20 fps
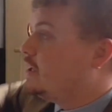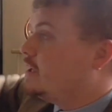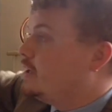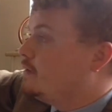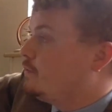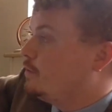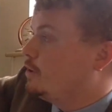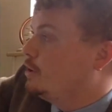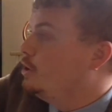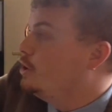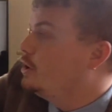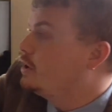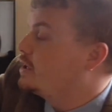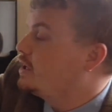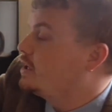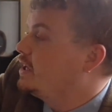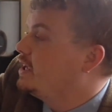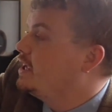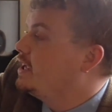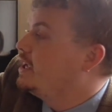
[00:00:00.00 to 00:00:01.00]
If we look
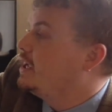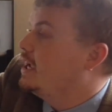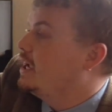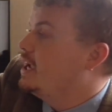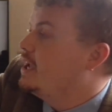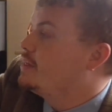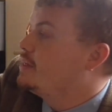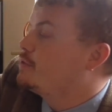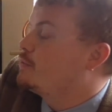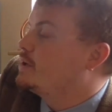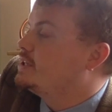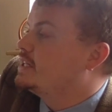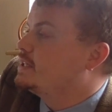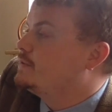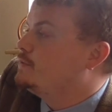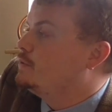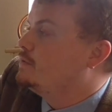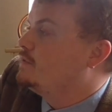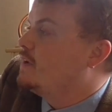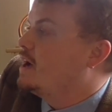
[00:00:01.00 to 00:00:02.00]
here,
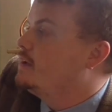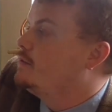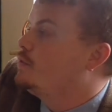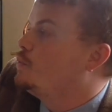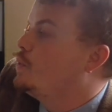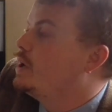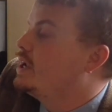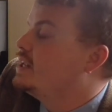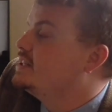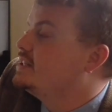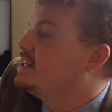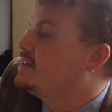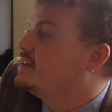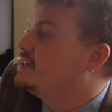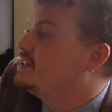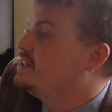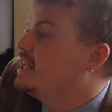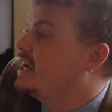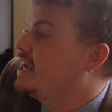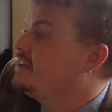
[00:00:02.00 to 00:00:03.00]
3645, we can see the
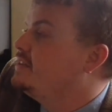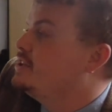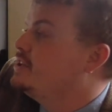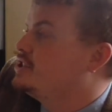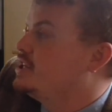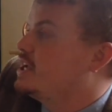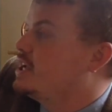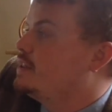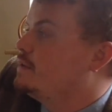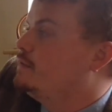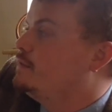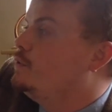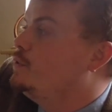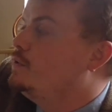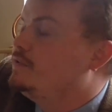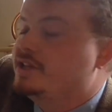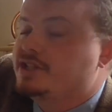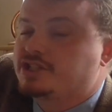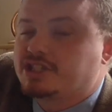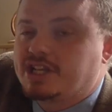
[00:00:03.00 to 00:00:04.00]
second digit and the
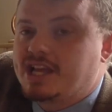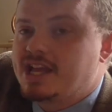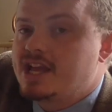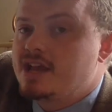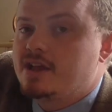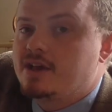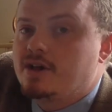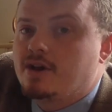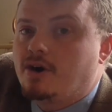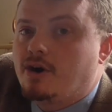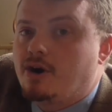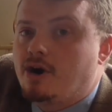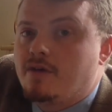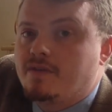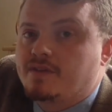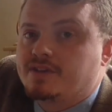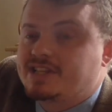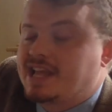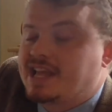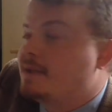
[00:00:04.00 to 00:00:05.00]
4th digit
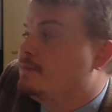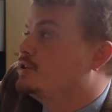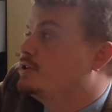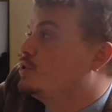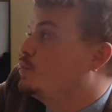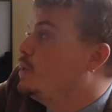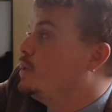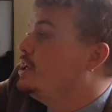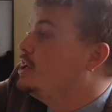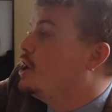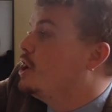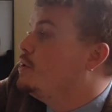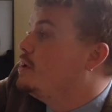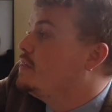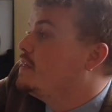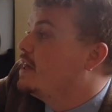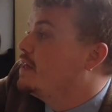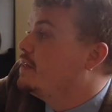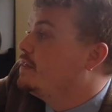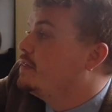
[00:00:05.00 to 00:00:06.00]
aren't the same. So we know
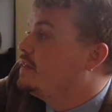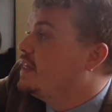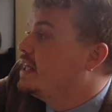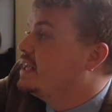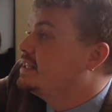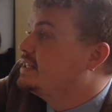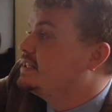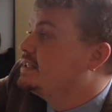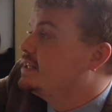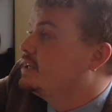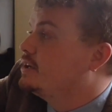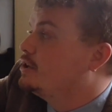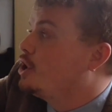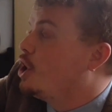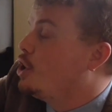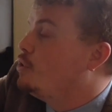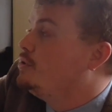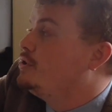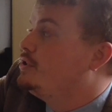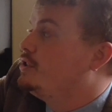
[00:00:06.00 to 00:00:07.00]
that this
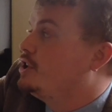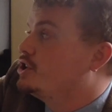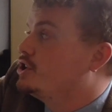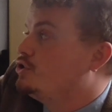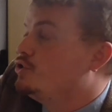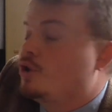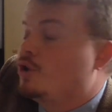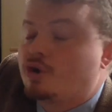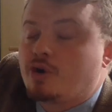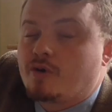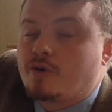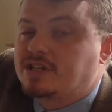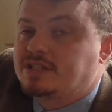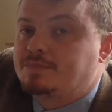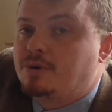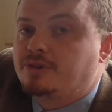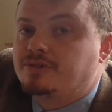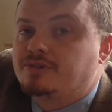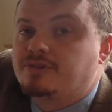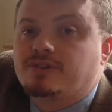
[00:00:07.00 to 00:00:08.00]
code does not
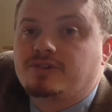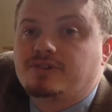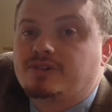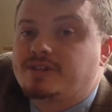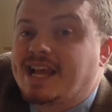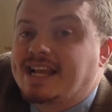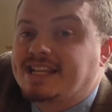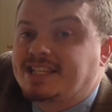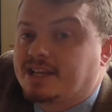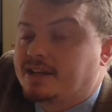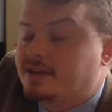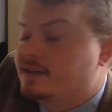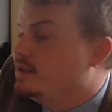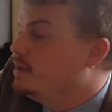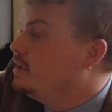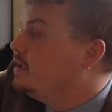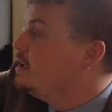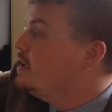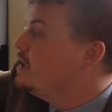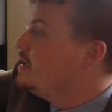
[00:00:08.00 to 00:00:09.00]
correspond to data.
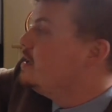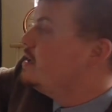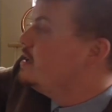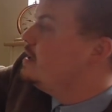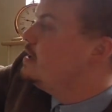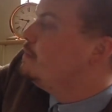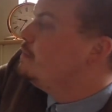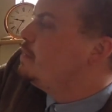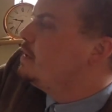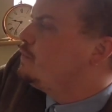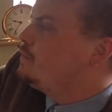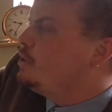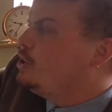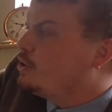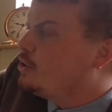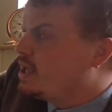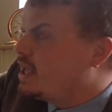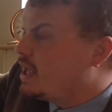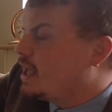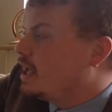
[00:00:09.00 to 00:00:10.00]
But if we
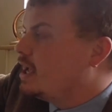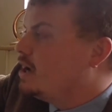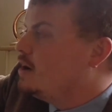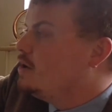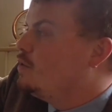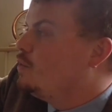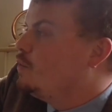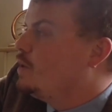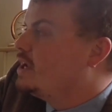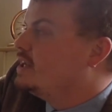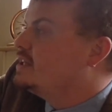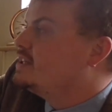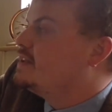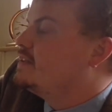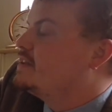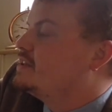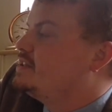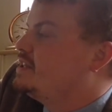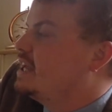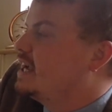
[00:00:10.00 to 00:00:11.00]
look here, we can see
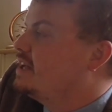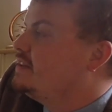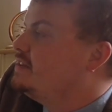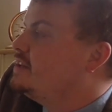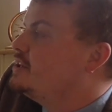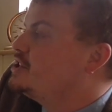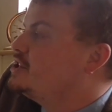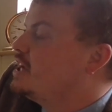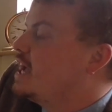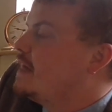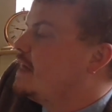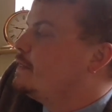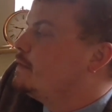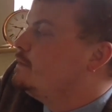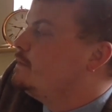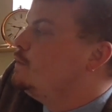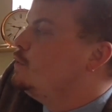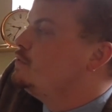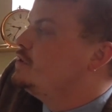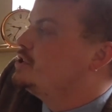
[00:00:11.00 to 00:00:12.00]
the second digit and the
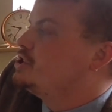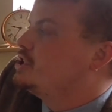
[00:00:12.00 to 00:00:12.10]
4th